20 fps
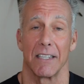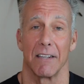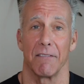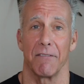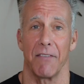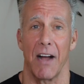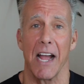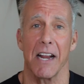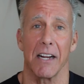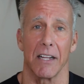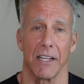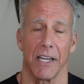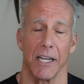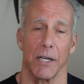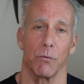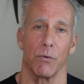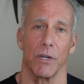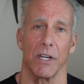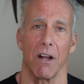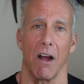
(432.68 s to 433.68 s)
Finally,
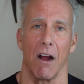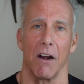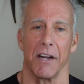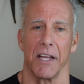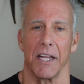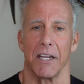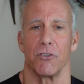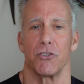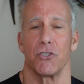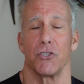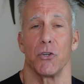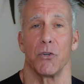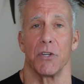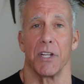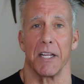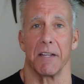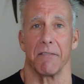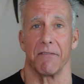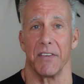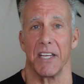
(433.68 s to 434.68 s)
regarding
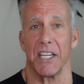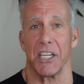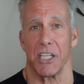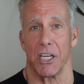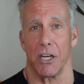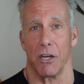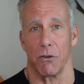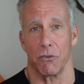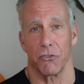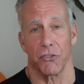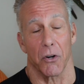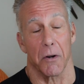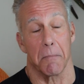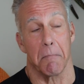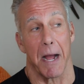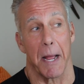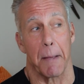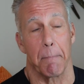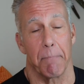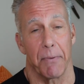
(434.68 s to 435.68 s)
shooting videos or
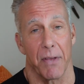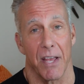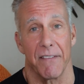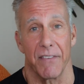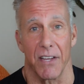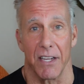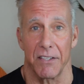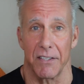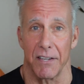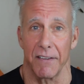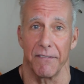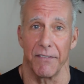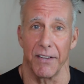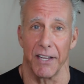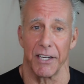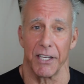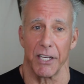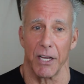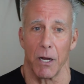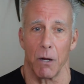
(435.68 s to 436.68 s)
my pivot to
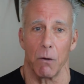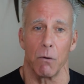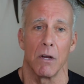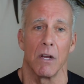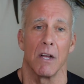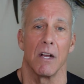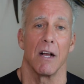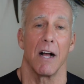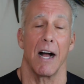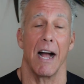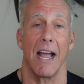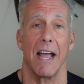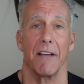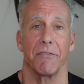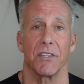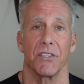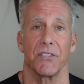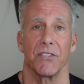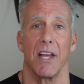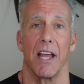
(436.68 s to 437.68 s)
video, I have
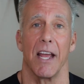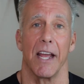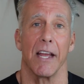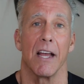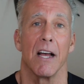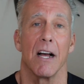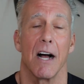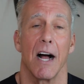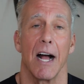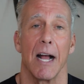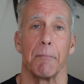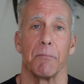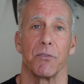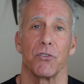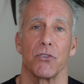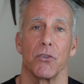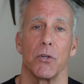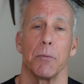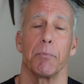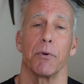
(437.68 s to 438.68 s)
to say I'm
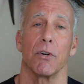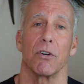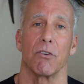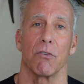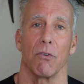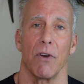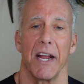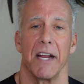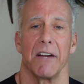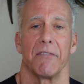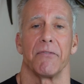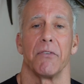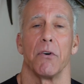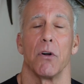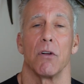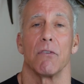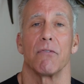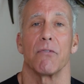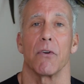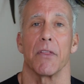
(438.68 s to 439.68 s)
super
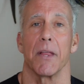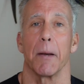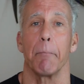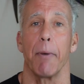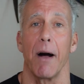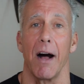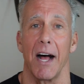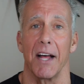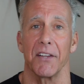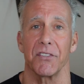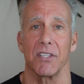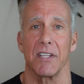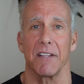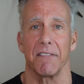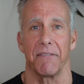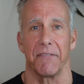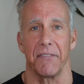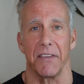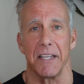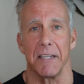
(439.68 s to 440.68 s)
grateful for the
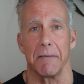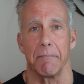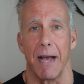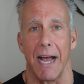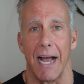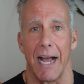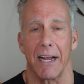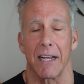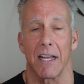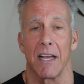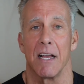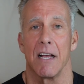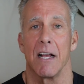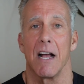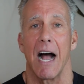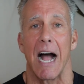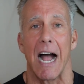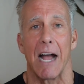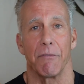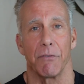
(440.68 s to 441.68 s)
positive feedback
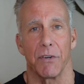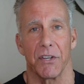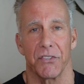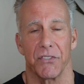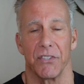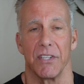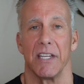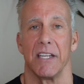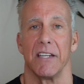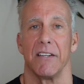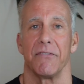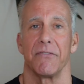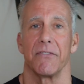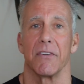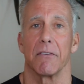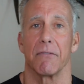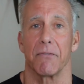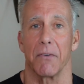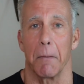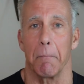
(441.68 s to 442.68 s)
I've received
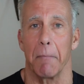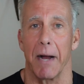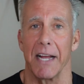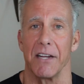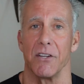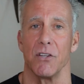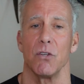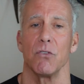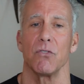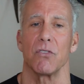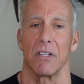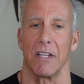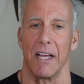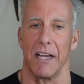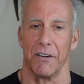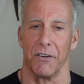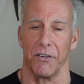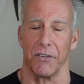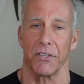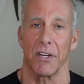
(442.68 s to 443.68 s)
from my
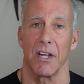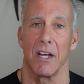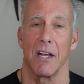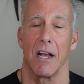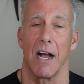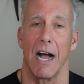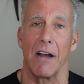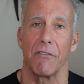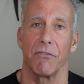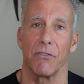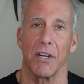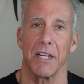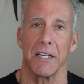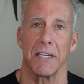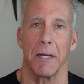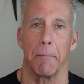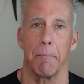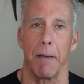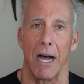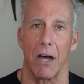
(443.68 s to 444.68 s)
newsletters. I've
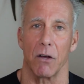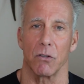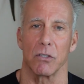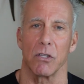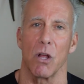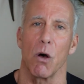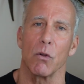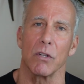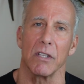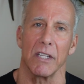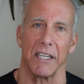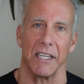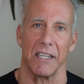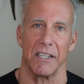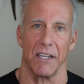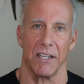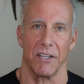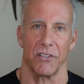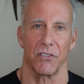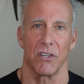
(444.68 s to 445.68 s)
written about
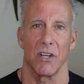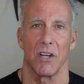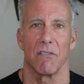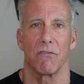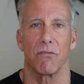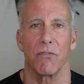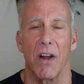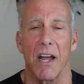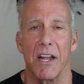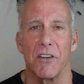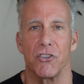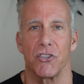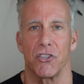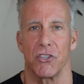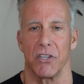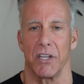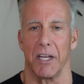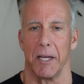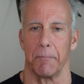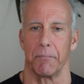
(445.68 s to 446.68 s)
loneliness,
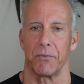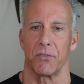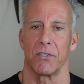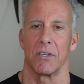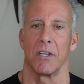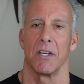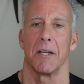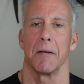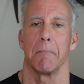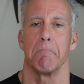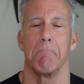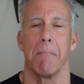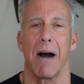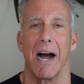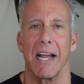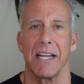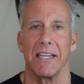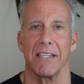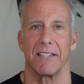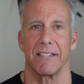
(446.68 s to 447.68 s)
friendships,
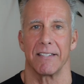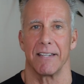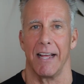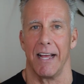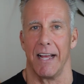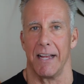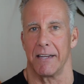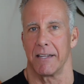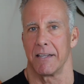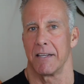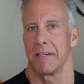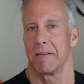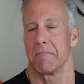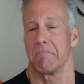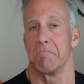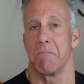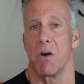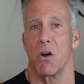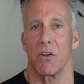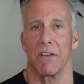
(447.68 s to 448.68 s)
mindset,
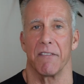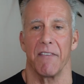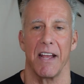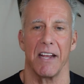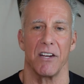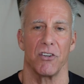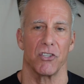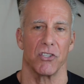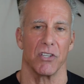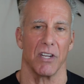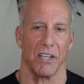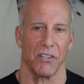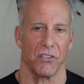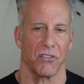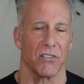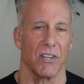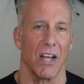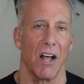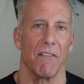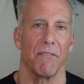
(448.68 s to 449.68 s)
motivation,
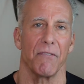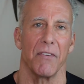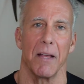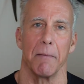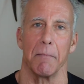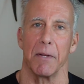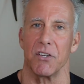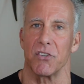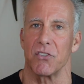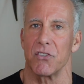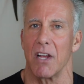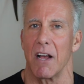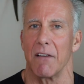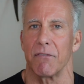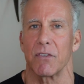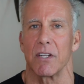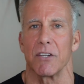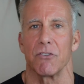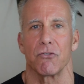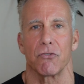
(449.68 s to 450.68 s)
self-image,
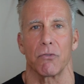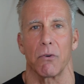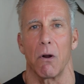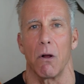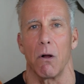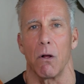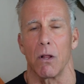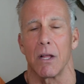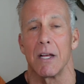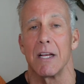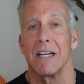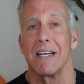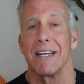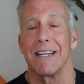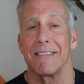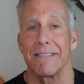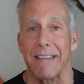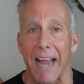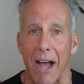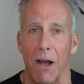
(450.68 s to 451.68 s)
self-control,
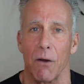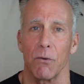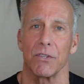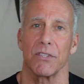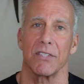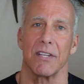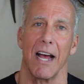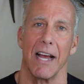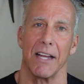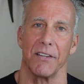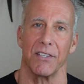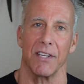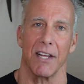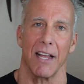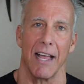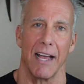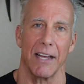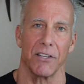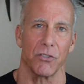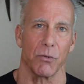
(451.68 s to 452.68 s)

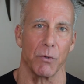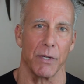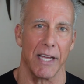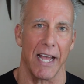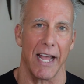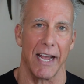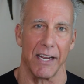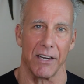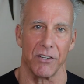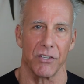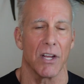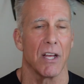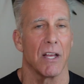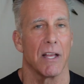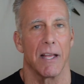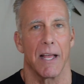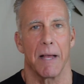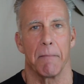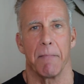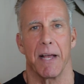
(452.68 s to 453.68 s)
downsizing as we age,
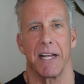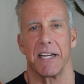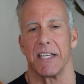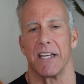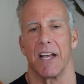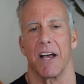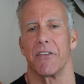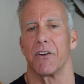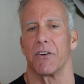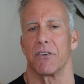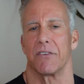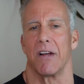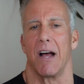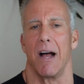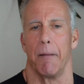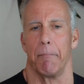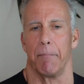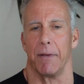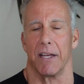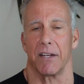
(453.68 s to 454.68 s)
and many other
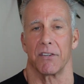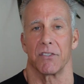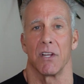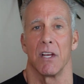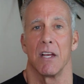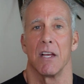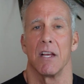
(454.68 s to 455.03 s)
topics.